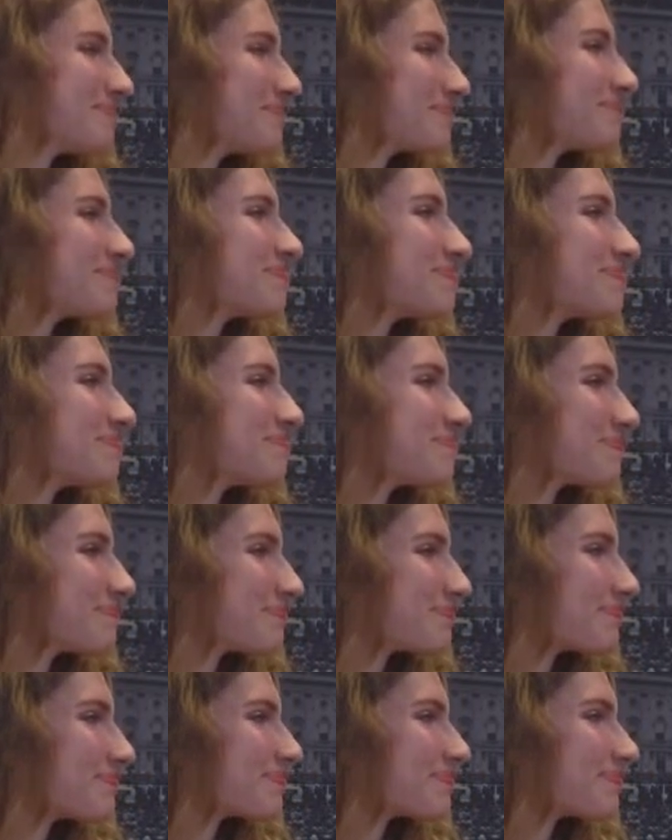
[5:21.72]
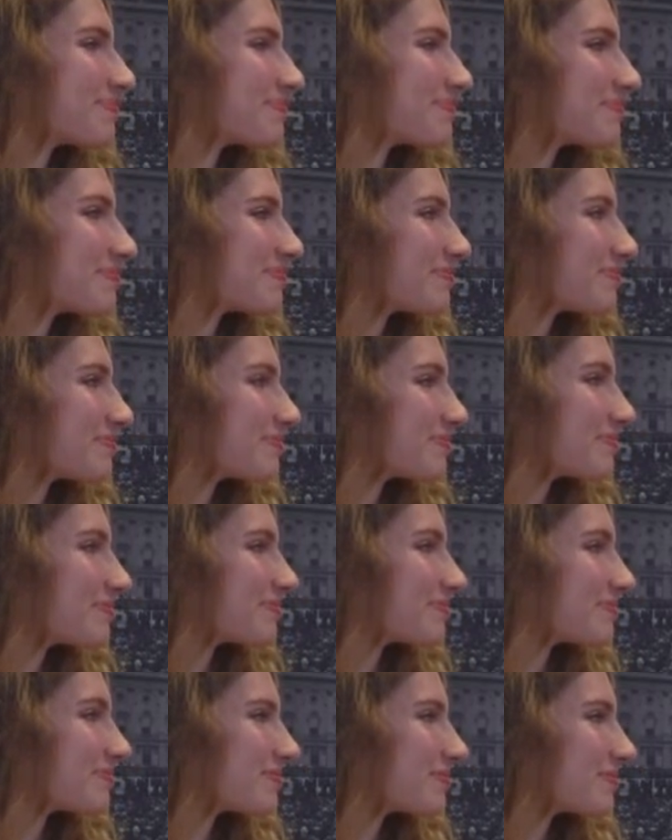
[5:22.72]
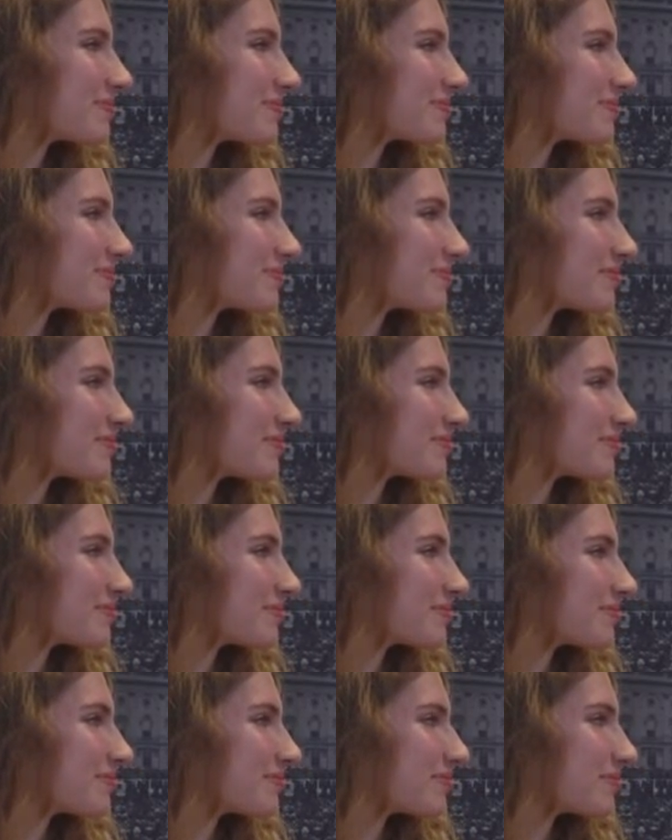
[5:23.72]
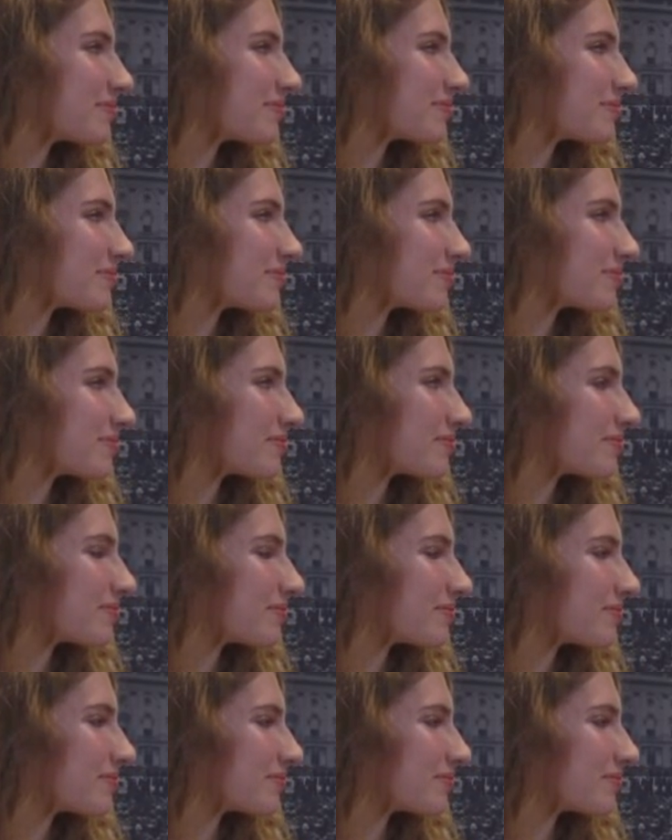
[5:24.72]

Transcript: (silent)